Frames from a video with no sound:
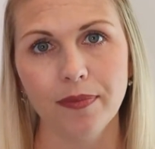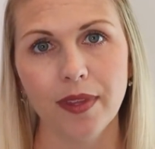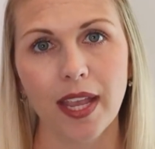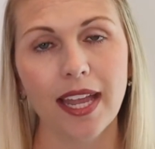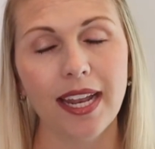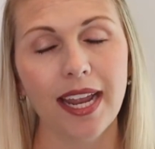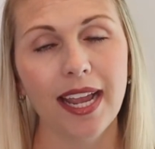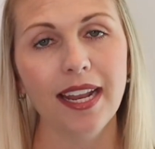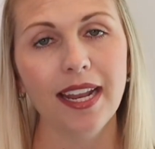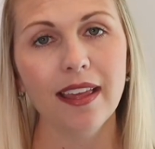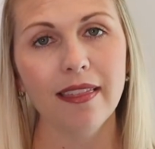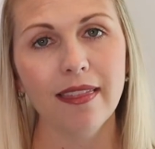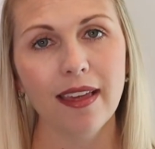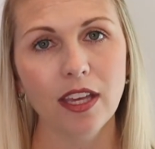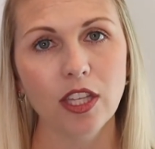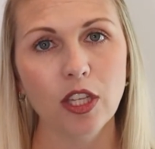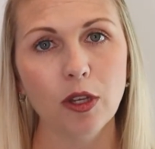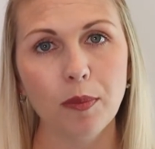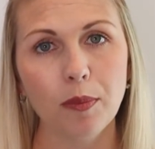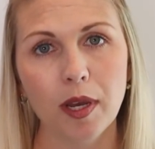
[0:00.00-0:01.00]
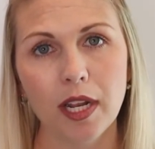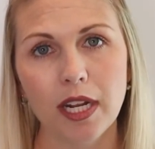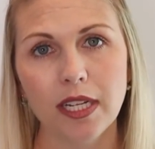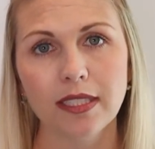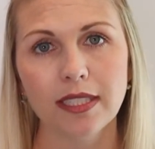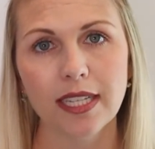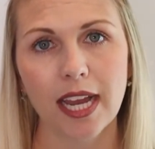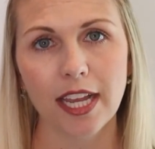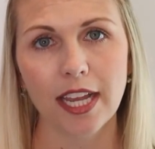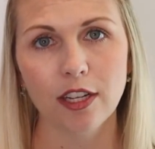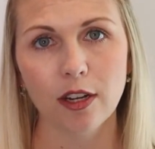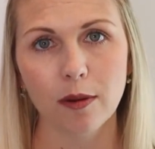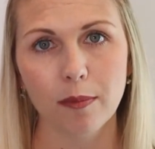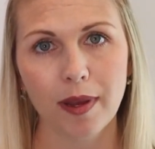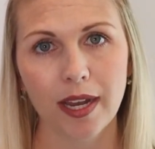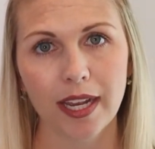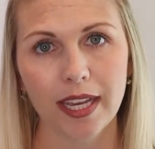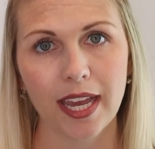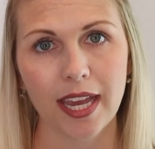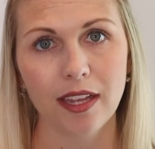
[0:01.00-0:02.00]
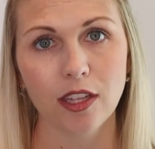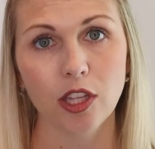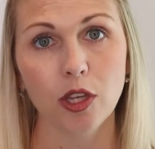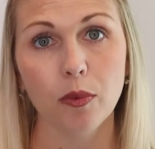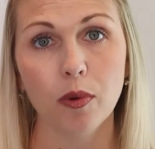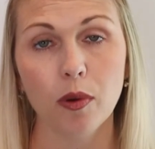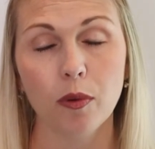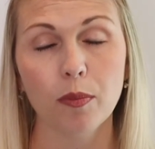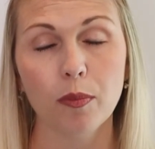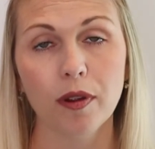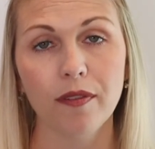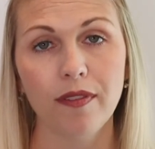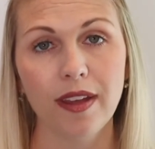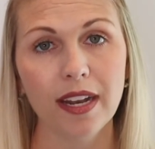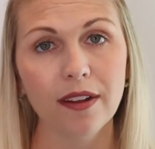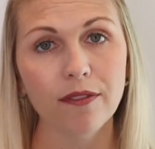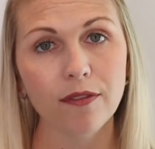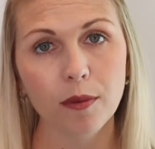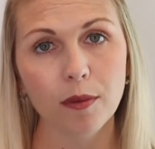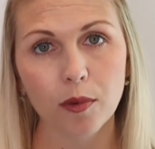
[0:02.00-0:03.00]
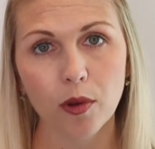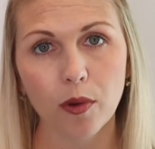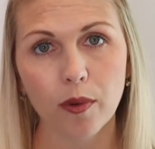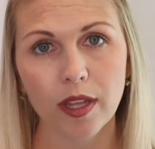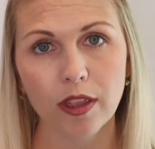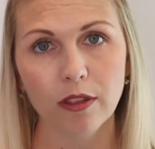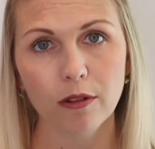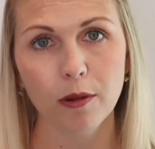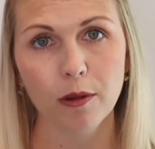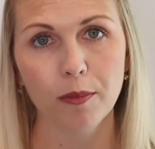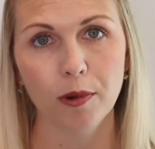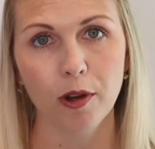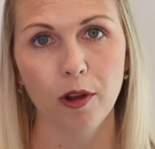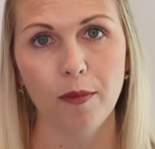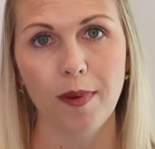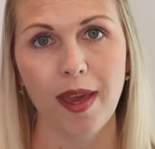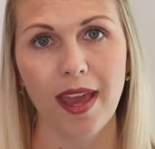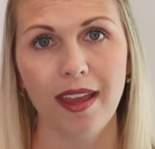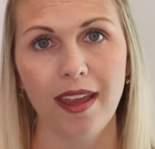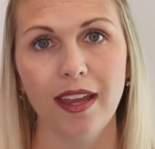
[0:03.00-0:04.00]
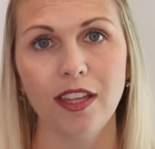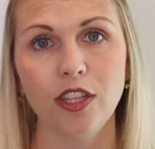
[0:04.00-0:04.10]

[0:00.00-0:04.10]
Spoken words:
And anything you put inside your bucket, you will prevent it from going through probate,